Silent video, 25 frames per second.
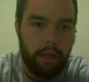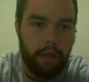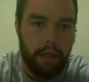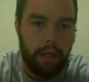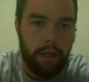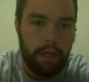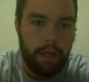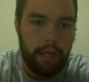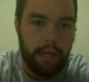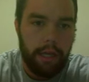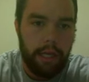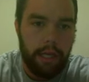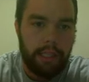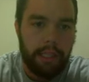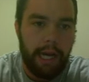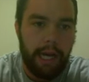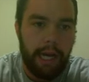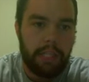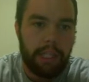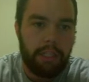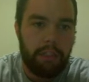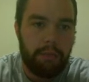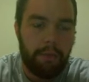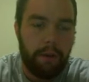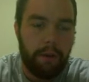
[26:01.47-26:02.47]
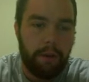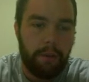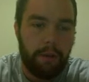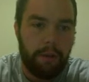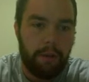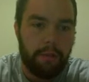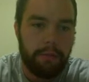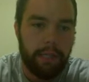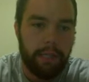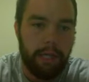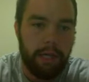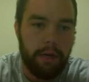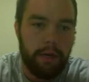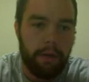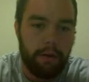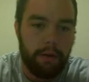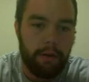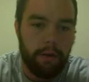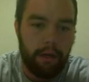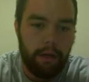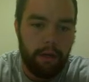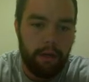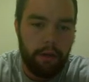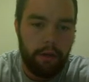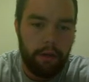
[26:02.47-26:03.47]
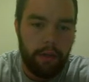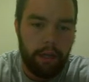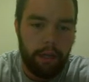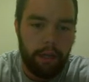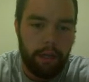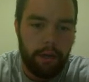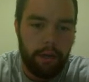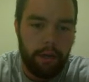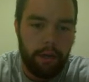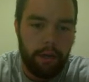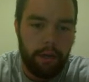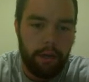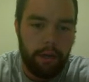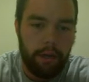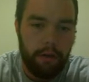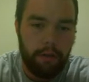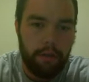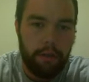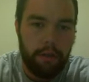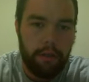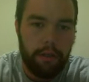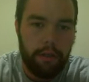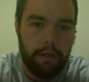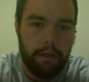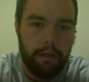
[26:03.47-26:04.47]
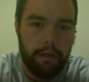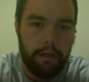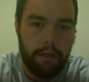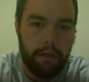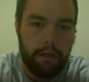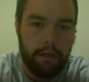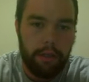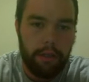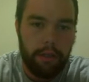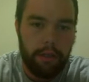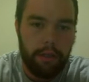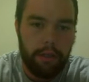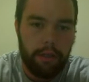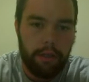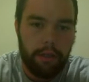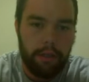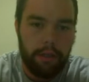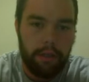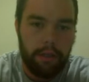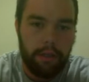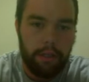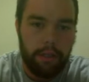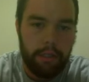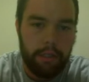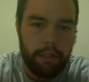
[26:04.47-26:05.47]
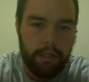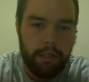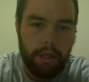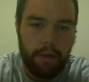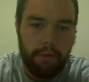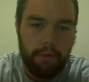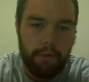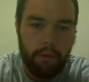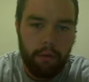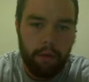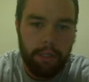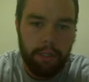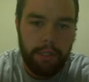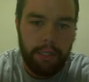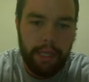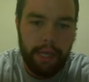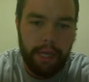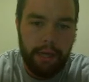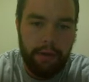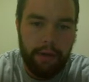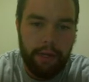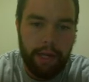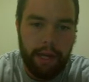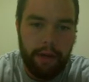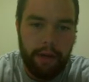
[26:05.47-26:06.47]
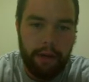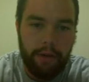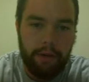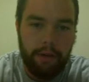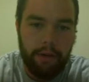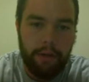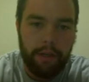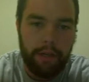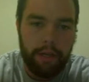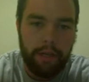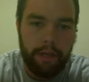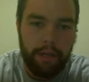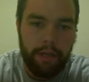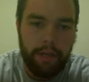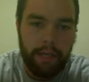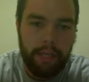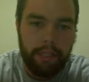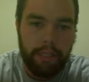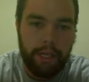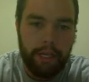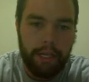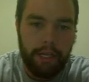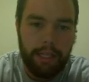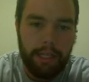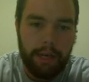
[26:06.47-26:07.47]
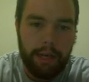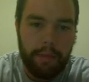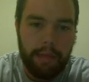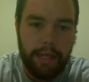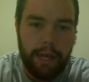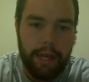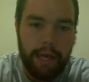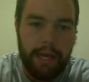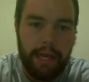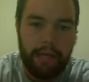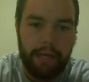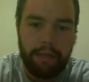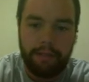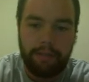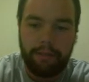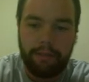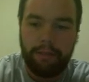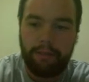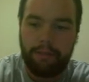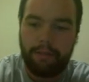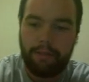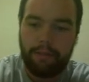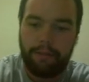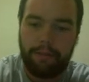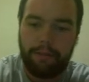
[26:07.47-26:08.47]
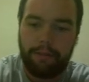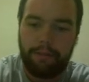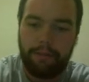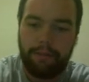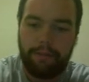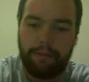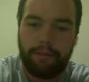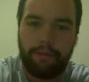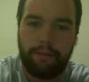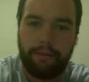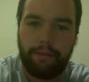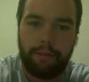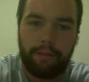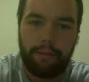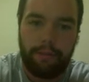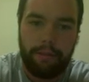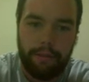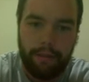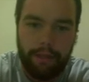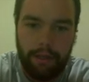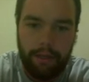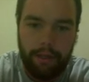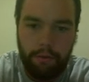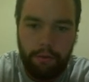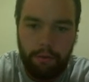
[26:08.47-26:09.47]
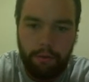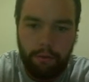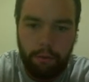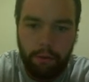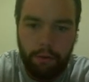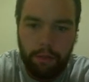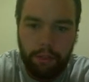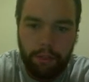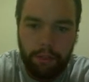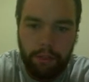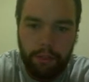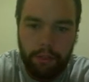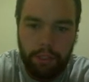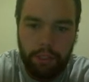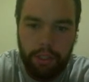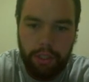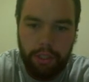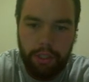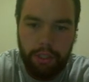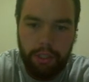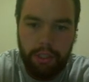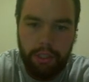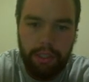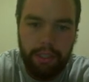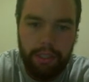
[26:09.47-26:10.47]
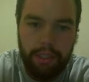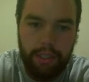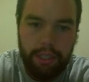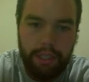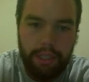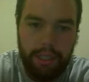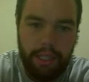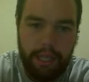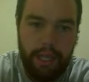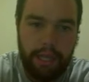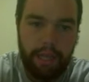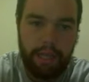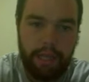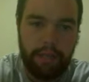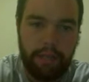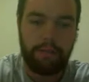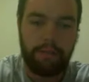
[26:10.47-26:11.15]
As Hydro Pump comes out. Oh no. So the Aurorus KO counter is going to climb to 8. Aurorus is just insane.